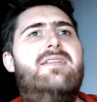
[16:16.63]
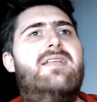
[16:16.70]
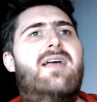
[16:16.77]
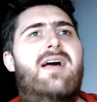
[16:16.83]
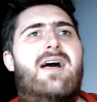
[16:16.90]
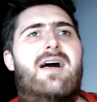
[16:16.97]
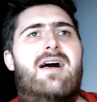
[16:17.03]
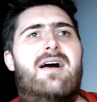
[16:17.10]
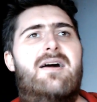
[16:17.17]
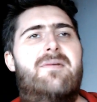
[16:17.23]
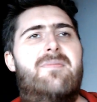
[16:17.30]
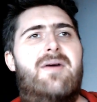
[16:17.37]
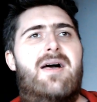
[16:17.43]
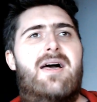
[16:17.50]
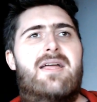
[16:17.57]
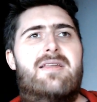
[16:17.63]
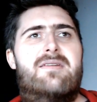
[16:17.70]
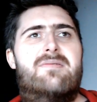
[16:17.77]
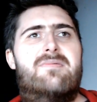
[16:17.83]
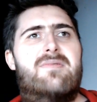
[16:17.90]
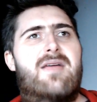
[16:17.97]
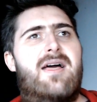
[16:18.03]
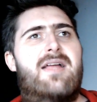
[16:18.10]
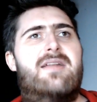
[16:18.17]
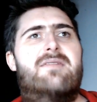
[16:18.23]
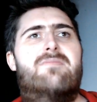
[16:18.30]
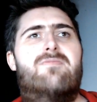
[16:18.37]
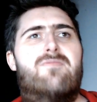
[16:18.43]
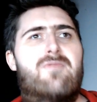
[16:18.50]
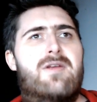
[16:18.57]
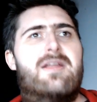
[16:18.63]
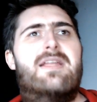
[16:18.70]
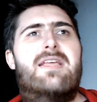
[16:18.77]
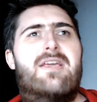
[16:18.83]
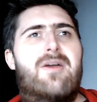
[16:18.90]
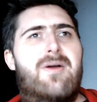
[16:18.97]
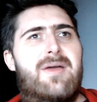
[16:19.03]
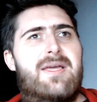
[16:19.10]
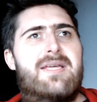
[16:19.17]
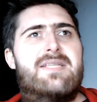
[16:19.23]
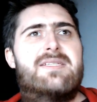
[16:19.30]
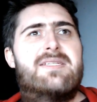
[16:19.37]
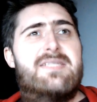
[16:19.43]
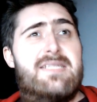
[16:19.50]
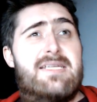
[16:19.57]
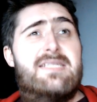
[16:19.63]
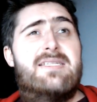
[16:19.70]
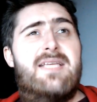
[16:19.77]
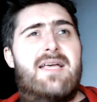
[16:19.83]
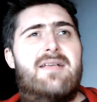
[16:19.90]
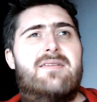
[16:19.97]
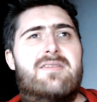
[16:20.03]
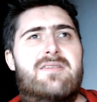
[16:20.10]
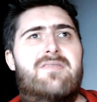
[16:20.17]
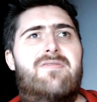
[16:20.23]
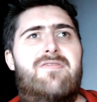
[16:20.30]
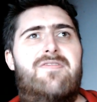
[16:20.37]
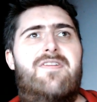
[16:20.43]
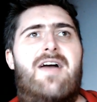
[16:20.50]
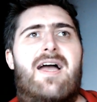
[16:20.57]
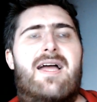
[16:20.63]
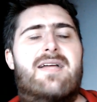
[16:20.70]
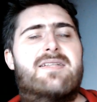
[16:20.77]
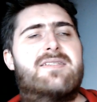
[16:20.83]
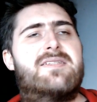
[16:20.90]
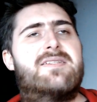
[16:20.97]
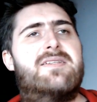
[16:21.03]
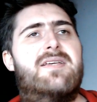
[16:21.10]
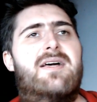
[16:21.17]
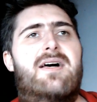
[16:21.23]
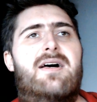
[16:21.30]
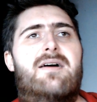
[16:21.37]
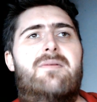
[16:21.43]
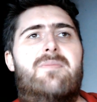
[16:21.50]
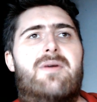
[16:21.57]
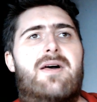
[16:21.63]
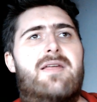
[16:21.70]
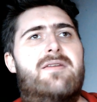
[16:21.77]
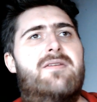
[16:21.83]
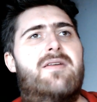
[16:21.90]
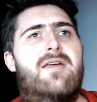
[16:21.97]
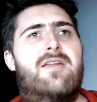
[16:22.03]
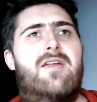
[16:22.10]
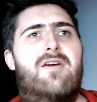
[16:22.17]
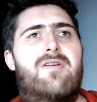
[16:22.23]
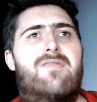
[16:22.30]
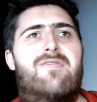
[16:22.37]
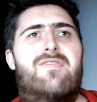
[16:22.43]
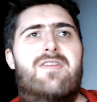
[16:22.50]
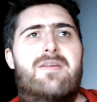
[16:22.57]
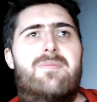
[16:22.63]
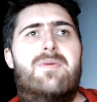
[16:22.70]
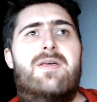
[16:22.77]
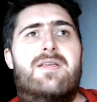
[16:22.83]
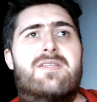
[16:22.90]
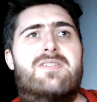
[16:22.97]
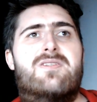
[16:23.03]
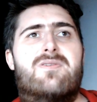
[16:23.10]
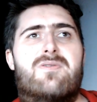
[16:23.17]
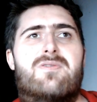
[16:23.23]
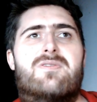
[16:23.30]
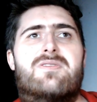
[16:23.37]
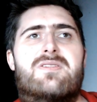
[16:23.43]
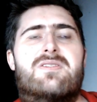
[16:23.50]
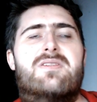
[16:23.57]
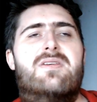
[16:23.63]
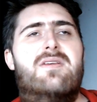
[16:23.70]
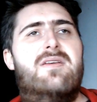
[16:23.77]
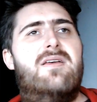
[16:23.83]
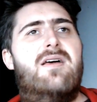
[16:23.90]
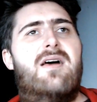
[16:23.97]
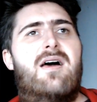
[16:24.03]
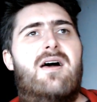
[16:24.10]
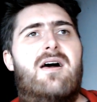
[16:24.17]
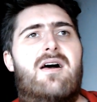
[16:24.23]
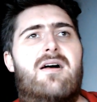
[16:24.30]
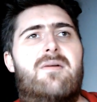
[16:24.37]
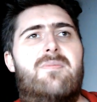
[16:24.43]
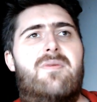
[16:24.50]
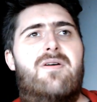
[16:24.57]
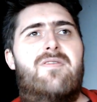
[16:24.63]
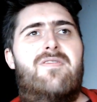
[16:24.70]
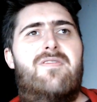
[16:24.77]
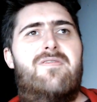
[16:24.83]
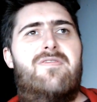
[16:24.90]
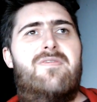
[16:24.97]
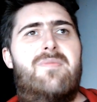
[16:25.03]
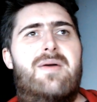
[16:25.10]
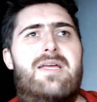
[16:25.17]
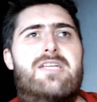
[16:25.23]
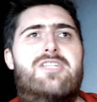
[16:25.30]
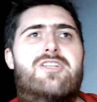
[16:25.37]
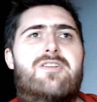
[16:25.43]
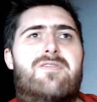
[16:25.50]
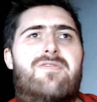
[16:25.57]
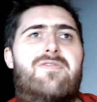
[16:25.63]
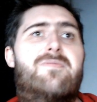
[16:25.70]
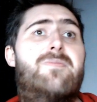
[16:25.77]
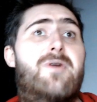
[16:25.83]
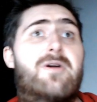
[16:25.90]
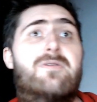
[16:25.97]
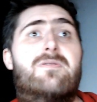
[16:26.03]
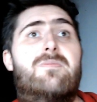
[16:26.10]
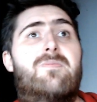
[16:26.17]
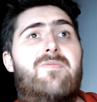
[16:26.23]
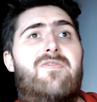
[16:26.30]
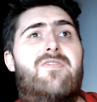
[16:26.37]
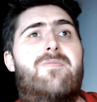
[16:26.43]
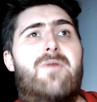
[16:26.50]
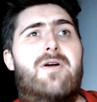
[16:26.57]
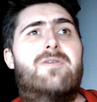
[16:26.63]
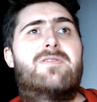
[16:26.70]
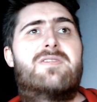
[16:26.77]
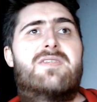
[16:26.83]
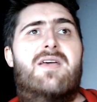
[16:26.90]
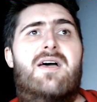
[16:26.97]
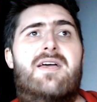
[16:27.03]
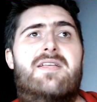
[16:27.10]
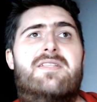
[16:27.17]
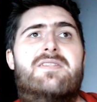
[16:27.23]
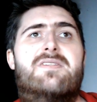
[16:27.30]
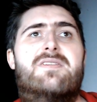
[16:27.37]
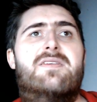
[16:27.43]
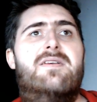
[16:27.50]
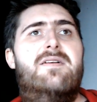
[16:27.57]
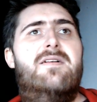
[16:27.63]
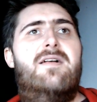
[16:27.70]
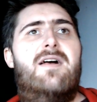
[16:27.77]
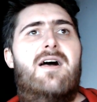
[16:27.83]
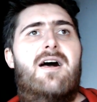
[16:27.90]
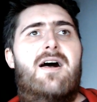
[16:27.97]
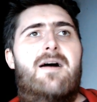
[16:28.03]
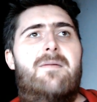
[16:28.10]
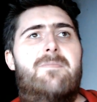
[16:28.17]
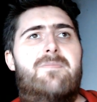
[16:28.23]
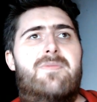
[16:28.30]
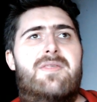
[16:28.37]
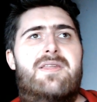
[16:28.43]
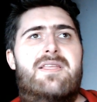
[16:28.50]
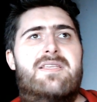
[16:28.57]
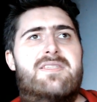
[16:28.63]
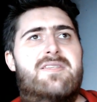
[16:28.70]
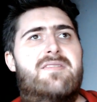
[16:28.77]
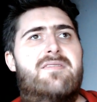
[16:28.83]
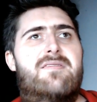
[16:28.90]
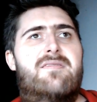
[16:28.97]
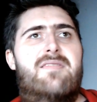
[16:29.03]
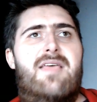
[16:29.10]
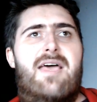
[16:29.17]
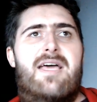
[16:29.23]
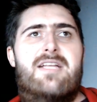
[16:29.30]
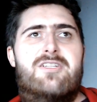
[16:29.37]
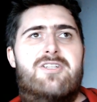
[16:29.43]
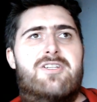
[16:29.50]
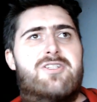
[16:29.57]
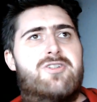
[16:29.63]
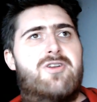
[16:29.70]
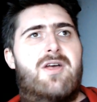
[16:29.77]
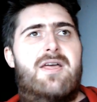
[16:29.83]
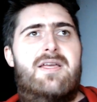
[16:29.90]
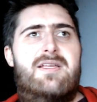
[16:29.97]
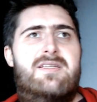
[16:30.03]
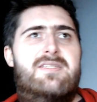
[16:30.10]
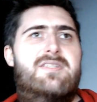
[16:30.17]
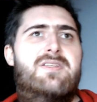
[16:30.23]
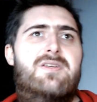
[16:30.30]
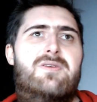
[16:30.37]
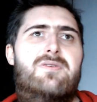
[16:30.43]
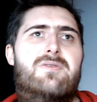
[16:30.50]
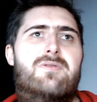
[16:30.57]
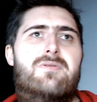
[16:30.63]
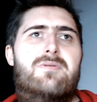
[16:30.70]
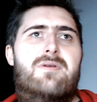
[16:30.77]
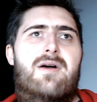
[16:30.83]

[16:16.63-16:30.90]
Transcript: and really going into details and facts, and hopefully be a source of information for both sides, that isn't there just trying to